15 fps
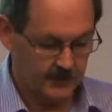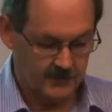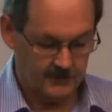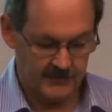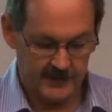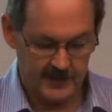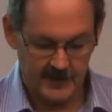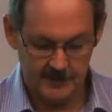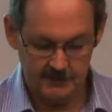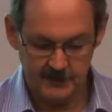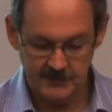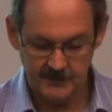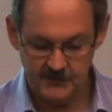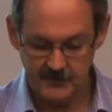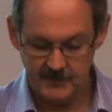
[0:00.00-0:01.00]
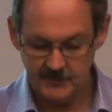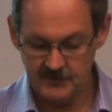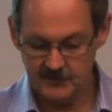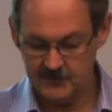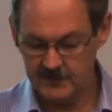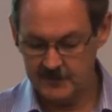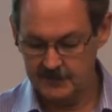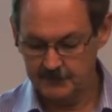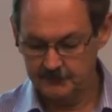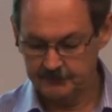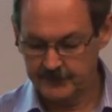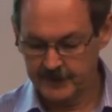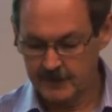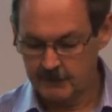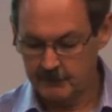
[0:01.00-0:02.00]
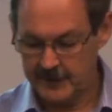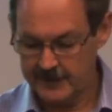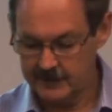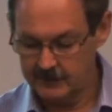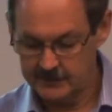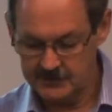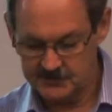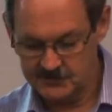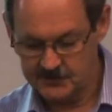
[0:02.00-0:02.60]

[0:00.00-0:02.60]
of the I P C C panel that